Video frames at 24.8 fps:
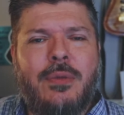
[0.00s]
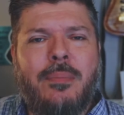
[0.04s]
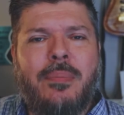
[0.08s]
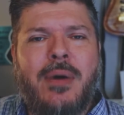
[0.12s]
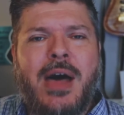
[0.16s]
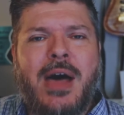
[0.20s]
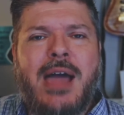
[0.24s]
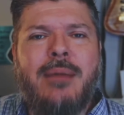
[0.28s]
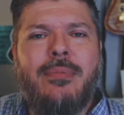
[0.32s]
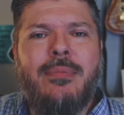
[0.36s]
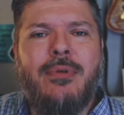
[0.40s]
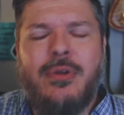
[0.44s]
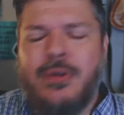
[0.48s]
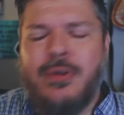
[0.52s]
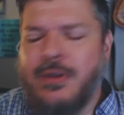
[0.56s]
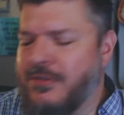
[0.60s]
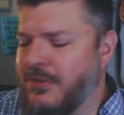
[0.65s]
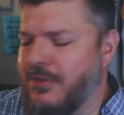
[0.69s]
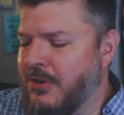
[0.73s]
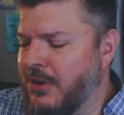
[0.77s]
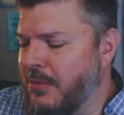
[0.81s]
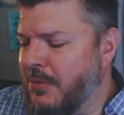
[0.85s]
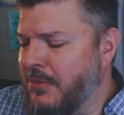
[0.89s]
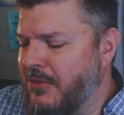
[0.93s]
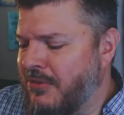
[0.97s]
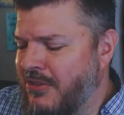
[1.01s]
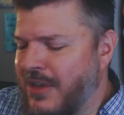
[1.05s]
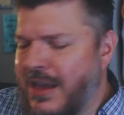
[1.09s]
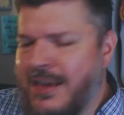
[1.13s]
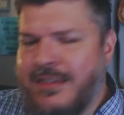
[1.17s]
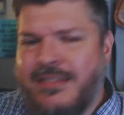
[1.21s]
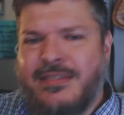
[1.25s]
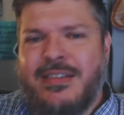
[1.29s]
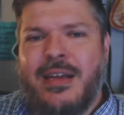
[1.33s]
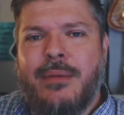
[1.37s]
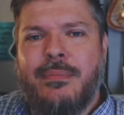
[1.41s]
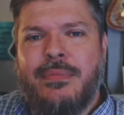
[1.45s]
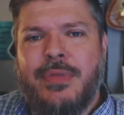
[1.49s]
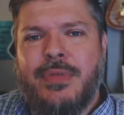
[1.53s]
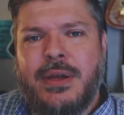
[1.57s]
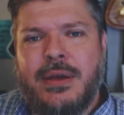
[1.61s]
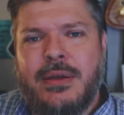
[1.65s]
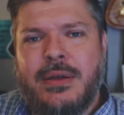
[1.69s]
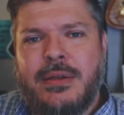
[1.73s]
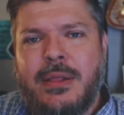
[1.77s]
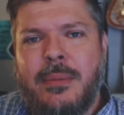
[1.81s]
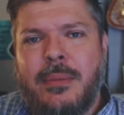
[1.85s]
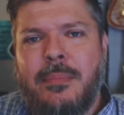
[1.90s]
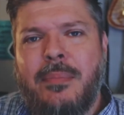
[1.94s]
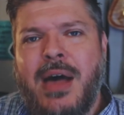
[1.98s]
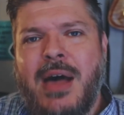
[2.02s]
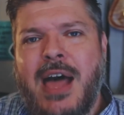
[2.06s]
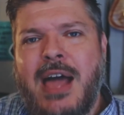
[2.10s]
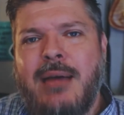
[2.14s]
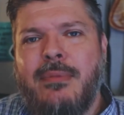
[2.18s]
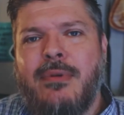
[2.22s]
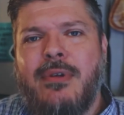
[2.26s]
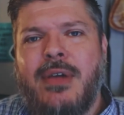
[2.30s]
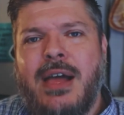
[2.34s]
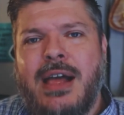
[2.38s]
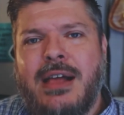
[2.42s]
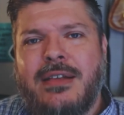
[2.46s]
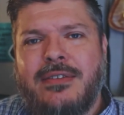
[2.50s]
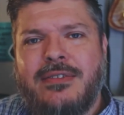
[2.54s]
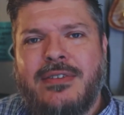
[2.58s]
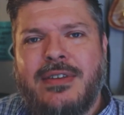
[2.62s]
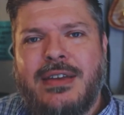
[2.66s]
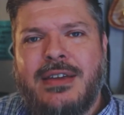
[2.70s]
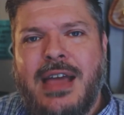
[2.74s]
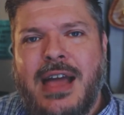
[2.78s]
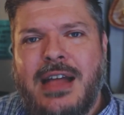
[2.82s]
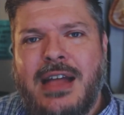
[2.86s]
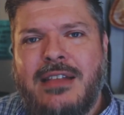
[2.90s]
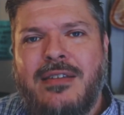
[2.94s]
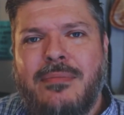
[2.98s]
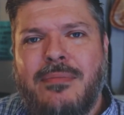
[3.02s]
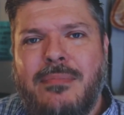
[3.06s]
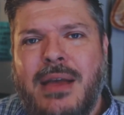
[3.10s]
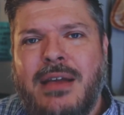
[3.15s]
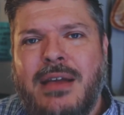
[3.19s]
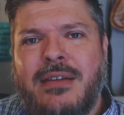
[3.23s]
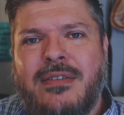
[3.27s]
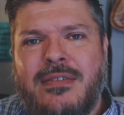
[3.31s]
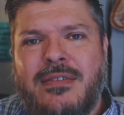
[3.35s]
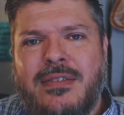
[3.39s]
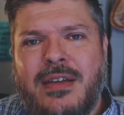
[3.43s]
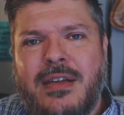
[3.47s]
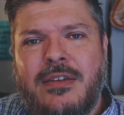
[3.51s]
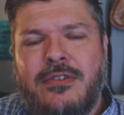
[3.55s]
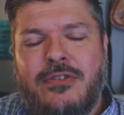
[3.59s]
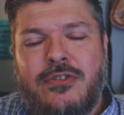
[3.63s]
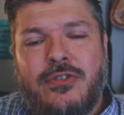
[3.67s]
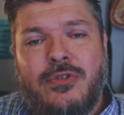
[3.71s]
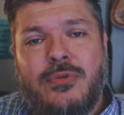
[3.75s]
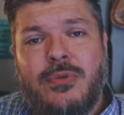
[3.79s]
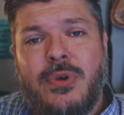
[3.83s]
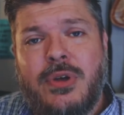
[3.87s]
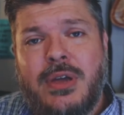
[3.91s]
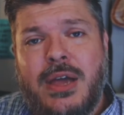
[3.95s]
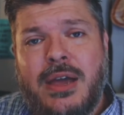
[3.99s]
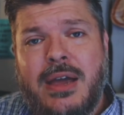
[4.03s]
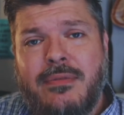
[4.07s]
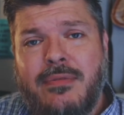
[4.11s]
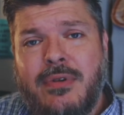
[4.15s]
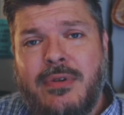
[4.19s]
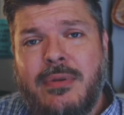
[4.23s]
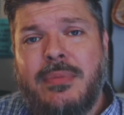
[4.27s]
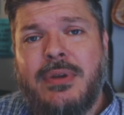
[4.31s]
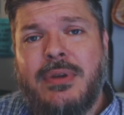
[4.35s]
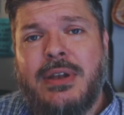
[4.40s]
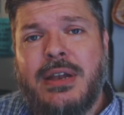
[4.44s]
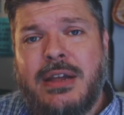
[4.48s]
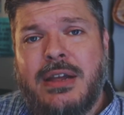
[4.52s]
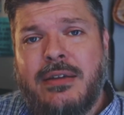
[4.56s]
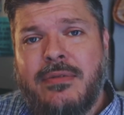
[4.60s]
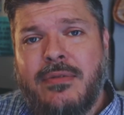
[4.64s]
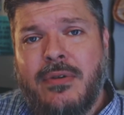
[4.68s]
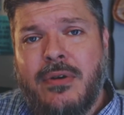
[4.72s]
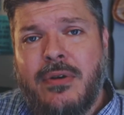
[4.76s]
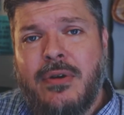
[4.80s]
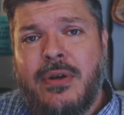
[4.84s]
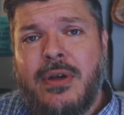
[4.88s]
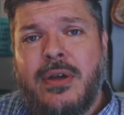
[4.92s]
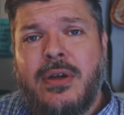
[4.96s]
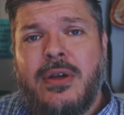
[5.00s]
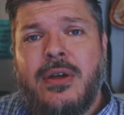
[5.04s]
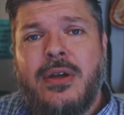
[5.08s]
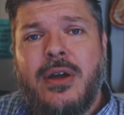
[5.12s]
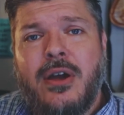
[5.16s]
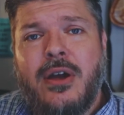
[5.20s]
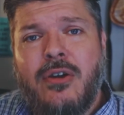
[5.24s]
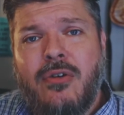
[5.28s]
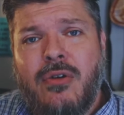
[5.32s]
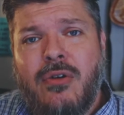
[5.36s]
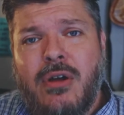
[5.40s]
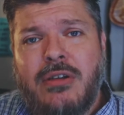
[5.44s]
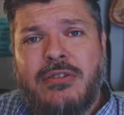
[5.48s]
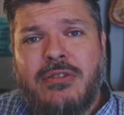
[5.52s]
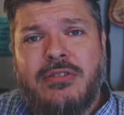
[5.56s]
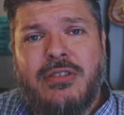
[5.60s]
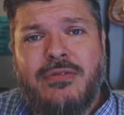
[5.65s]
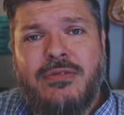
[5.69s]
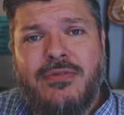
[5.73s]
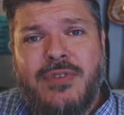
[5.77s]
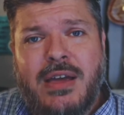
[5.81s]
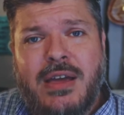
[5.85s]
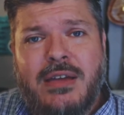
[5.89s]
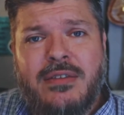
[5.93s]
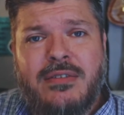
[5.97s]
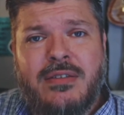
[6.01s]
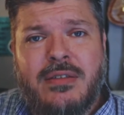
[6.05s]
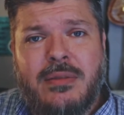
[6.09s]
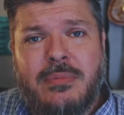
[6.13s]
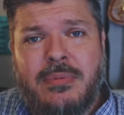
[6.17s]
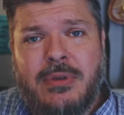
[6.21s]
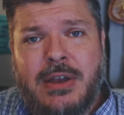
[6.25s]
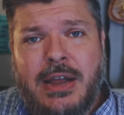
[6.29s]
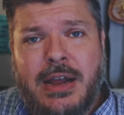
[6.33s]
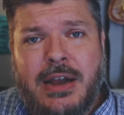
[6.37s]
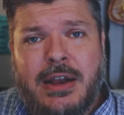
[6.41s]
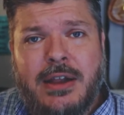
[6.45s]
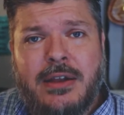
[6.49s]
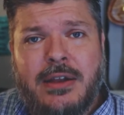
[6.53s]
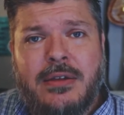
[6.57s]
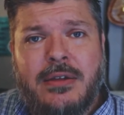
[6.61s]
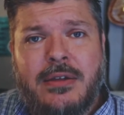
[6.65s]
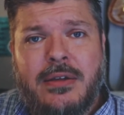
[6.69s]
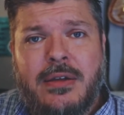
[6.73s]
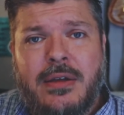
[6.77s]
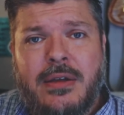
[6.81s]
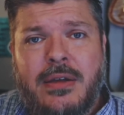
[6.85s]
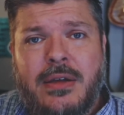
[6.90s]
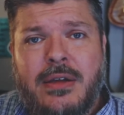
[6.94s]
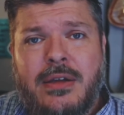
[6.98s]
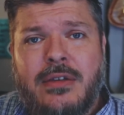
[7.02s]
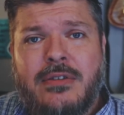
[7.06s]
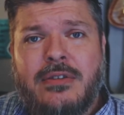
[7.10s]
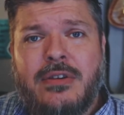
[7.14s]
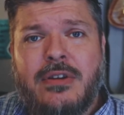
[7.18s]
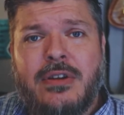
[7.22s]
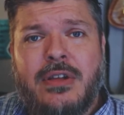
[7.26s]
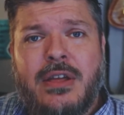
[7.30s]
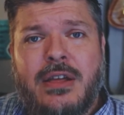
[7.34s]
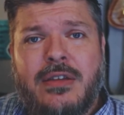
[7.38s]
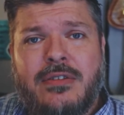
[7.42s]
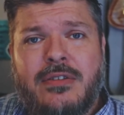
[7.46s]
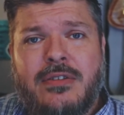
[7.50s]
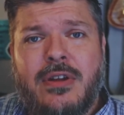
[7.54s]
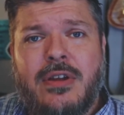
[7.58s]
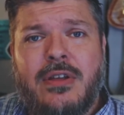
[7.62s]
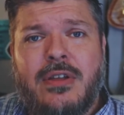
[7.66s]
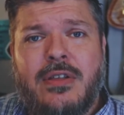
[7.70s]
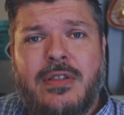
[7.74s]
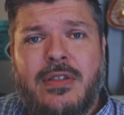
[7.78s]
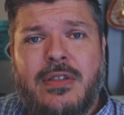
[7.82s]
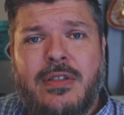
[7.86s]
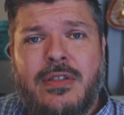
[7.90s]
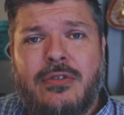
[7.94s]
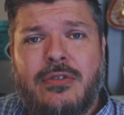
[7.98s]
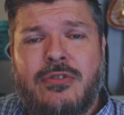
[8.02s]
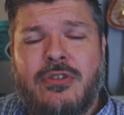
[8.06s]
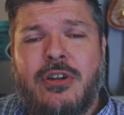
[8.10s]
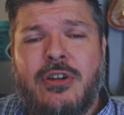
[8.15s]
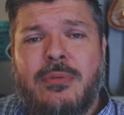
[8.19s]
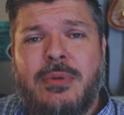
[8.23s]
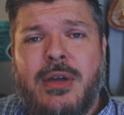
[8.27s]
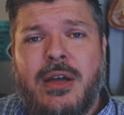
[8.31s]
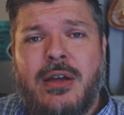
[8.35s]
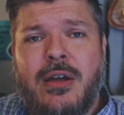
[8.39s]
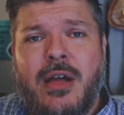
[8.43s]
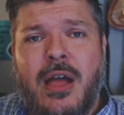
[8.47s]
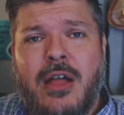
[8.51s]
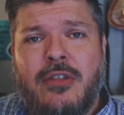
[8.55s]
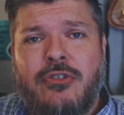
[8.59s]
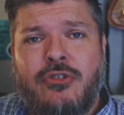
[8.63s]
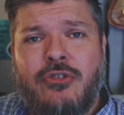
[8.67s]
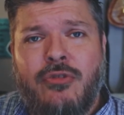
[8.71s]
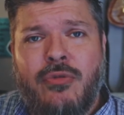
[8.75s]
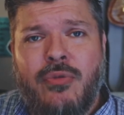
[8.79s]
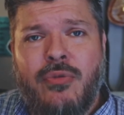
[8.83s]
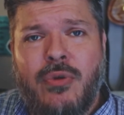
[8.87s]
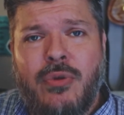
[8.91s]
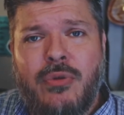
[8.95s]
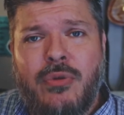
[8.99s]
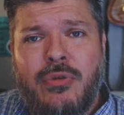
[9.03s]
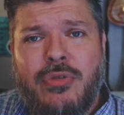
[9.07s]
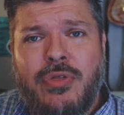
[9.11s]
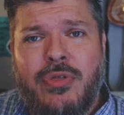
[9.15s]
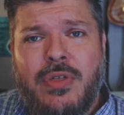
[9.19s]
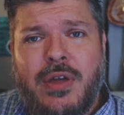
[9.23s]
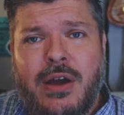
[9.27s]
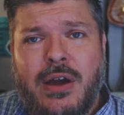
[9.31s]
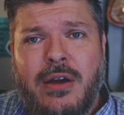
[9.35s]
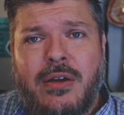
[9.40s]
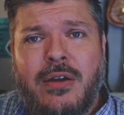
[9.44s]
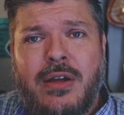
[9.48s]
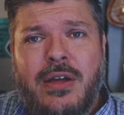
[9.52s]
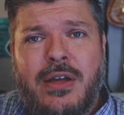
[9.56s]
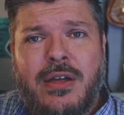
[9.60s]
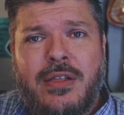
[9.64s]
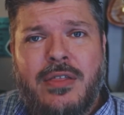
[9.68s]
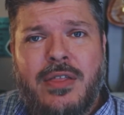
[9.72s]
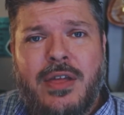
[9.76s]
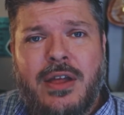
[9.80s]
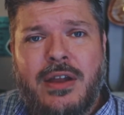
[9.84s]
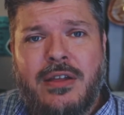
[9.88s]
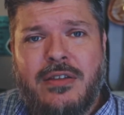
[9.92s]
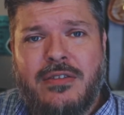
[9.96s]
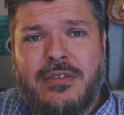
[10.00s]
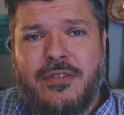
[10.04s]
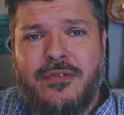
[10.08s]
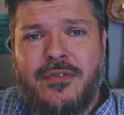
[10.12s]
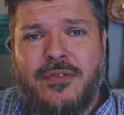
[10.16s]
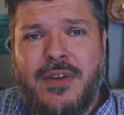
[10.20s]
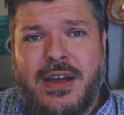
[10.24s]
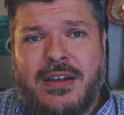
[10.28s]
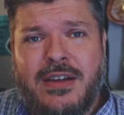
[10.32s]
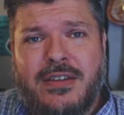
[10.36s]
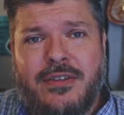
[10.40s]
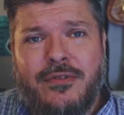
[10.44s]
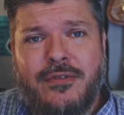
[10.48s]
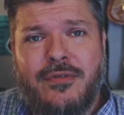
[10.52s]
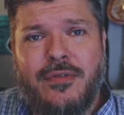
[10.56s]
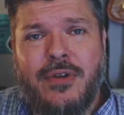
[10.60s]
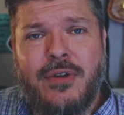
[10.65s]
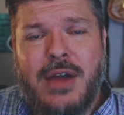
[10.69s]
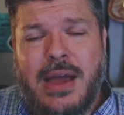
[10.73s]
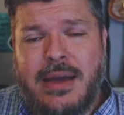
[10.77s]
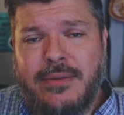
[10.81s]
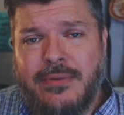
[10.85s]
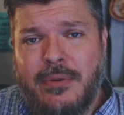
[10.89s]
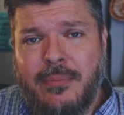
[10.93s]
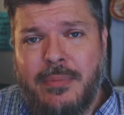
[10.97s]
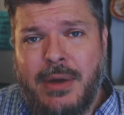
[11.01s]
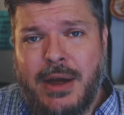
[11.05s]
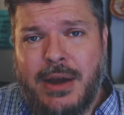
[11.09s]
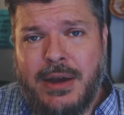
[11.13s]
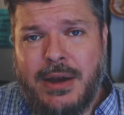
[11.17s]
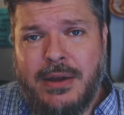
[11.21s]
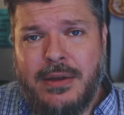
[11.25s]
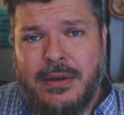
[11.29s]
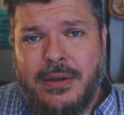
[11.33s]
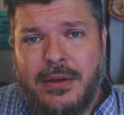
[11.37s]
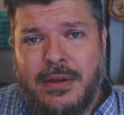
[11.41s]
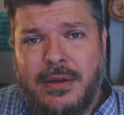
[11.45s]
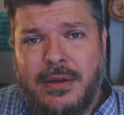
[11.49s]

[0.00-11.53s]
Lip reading: Bible is going to say something, the Bible has got to make sense to every believer across the face of the planet. There's going to be a truth there that is effective for everybody.